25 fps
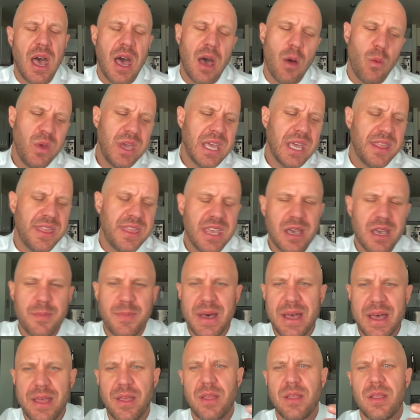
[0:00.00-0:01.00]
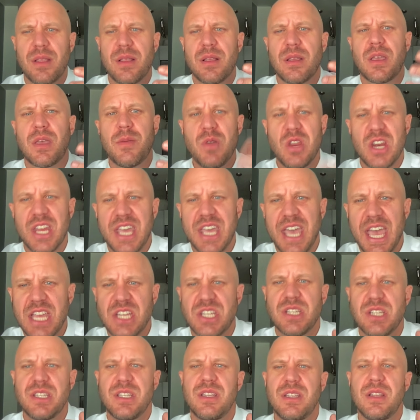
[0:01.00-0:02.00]
We can think about
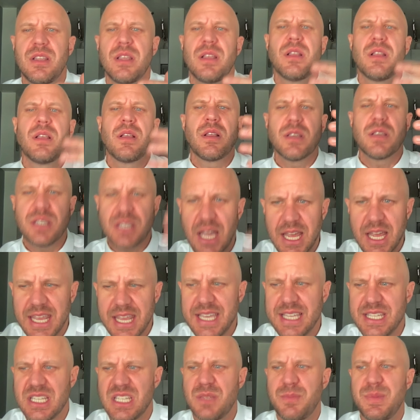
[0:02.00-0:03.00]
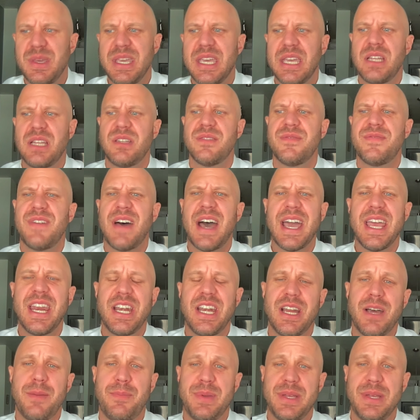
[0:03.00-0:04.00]
communication studies as being divided
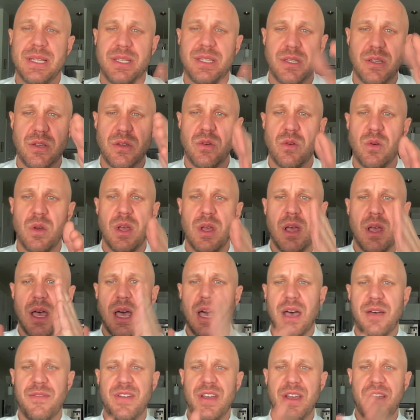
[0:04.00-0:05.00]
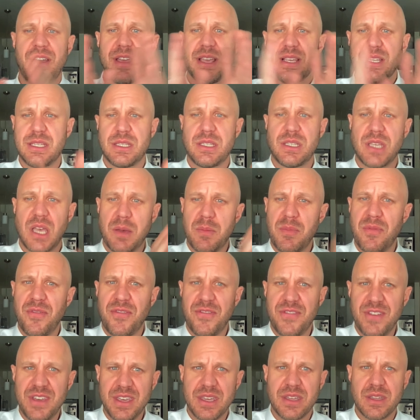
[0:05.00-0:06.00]
up into various
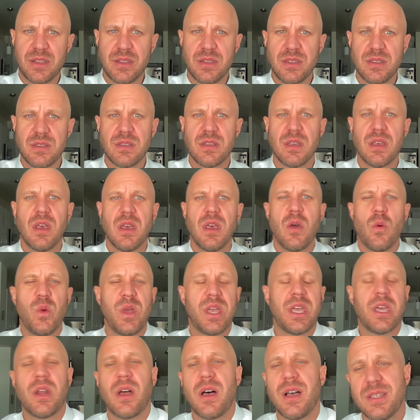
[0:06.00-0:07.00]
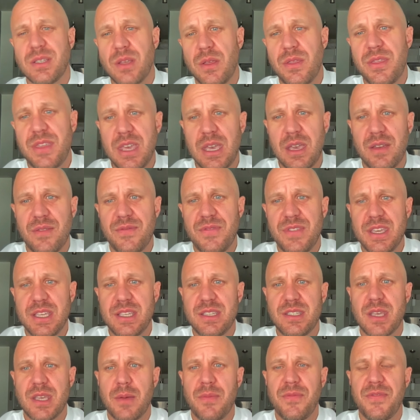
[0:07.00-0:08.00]
subfields. We could also think of
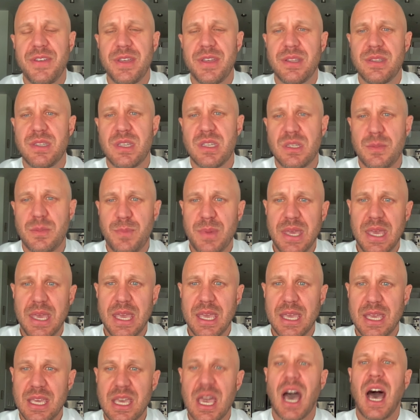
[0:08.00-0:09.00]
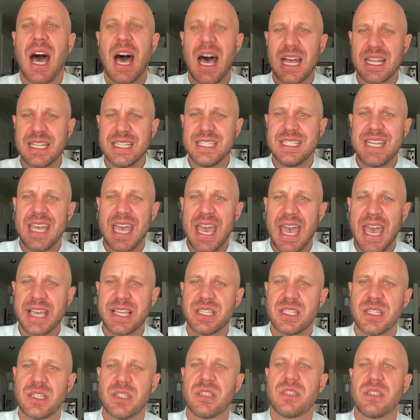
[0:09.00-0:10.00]
these subfields as being
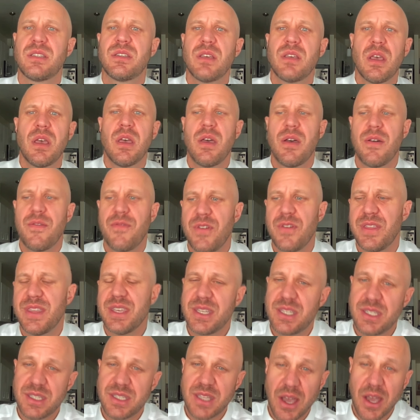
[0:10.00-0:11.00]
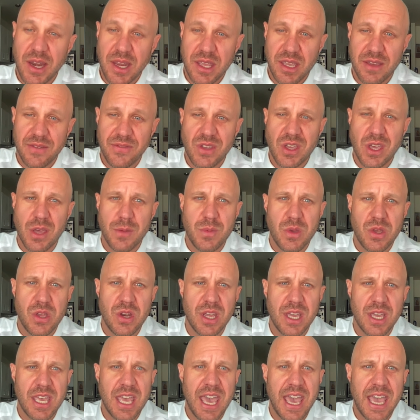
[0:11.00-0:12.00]
contexts for the study of
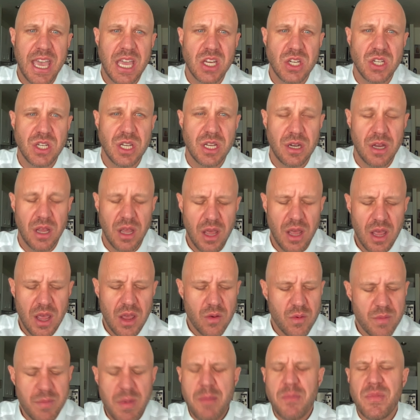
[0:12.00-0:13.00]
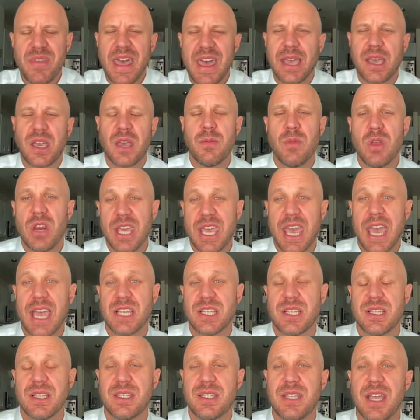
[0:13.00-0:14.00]
communication. Remember that
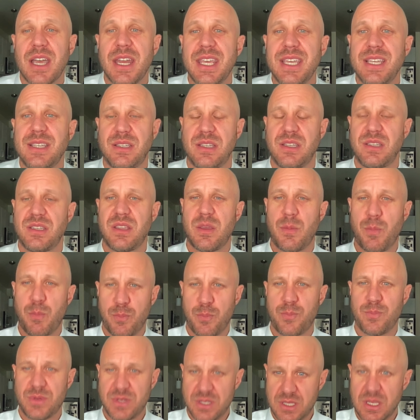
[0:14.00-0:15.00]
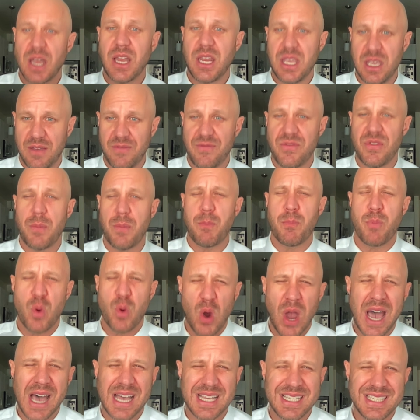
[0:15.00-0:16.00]
communication studies is the study of the
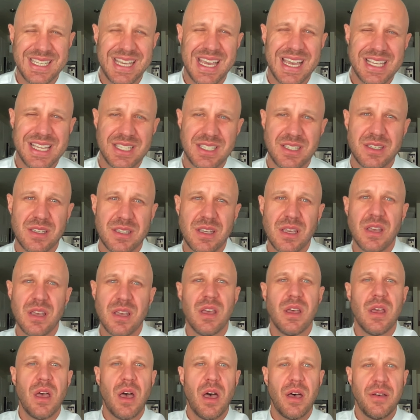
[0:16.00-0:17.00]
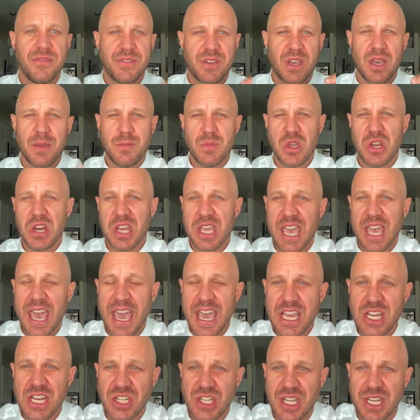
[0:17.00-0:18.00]
process of
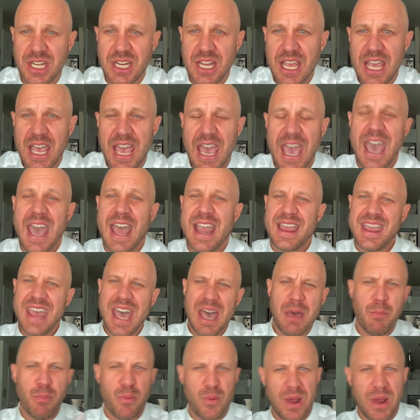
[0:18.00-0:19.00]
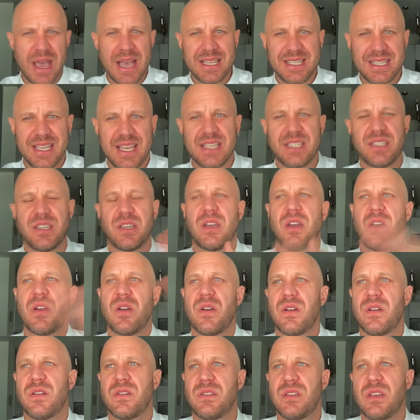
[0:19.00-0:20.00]
communication, and that process
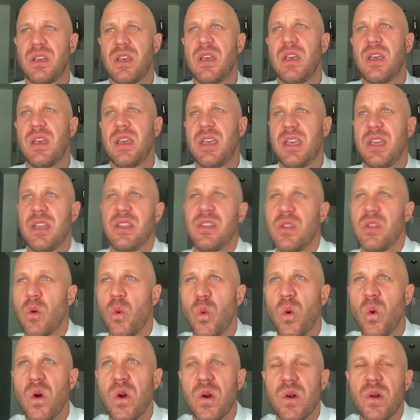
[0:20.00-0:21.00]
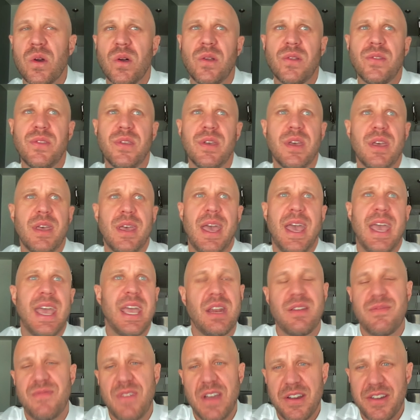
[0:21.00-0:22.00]
occurs in the world
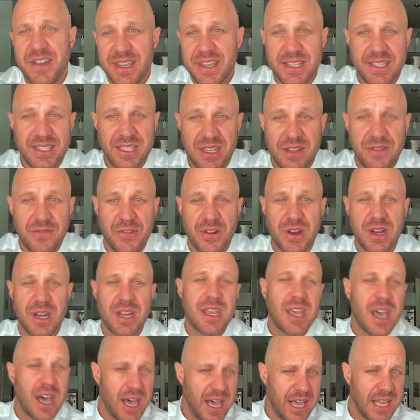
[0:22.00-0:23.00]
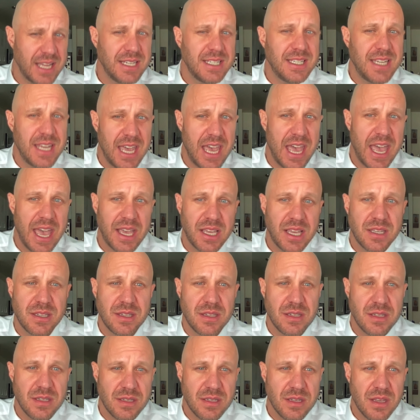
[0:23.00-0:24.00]
in various different
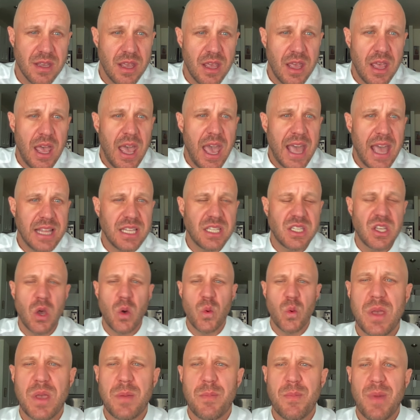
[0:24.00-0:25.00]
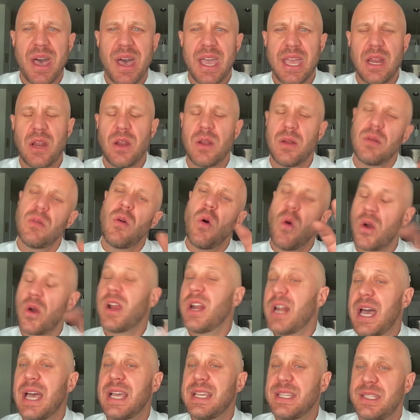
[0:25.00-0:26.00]
contexts. And so might
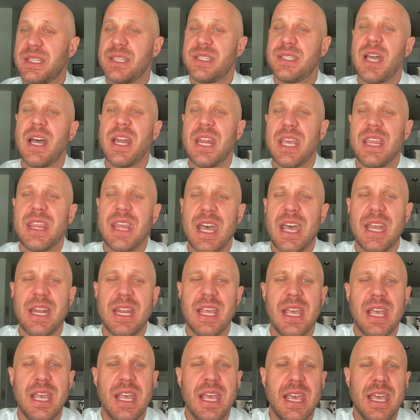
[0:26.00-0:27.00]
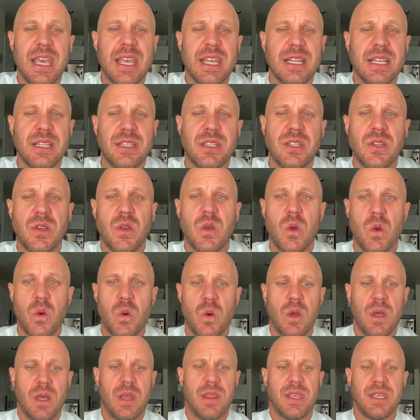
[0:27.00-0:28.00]
organize the study then
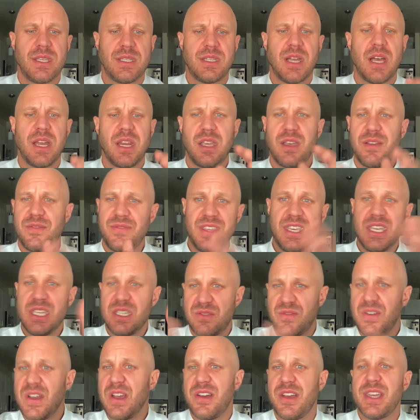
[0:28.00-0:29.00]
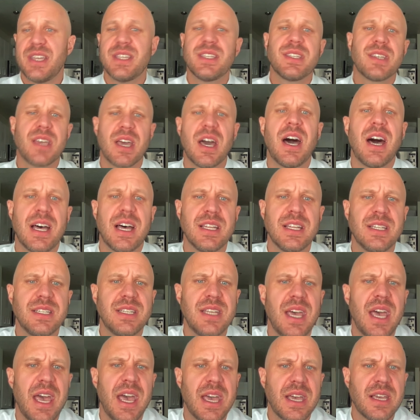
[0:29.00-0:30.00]
into the study of these various
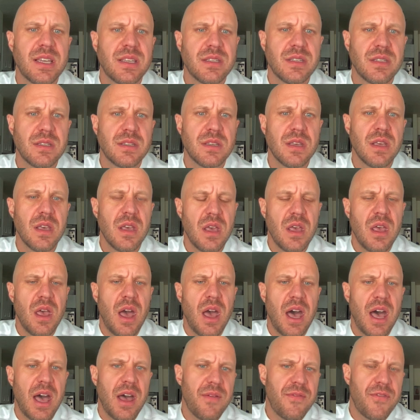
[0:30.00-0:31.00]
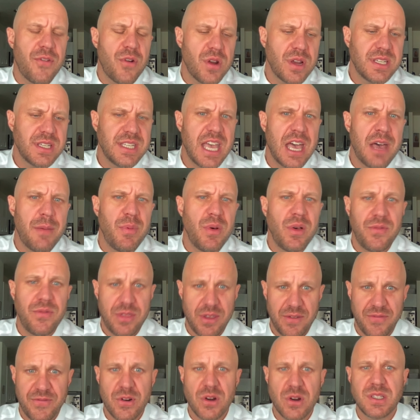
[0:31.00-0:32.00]
contexts. For example, the
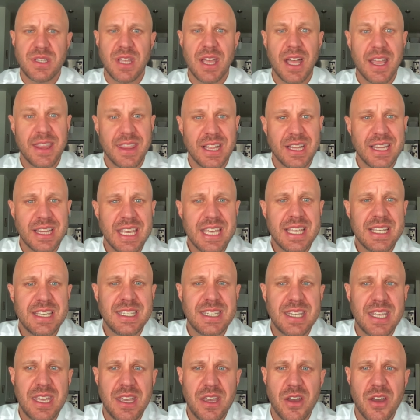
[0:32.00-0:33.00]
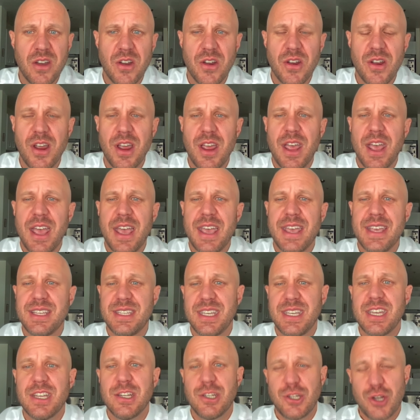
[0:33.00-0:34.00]
first on the list here is
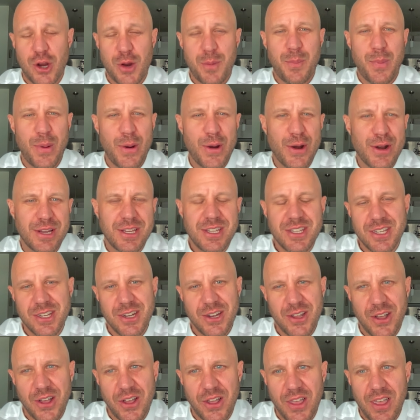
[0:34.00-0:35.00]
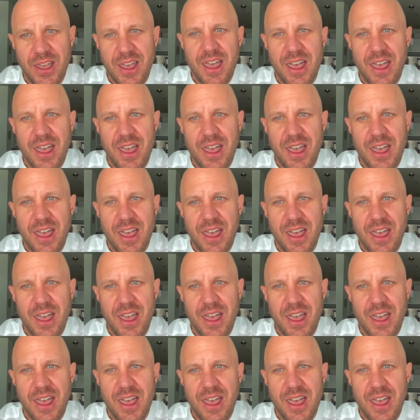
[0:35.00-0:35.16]
interpersonal.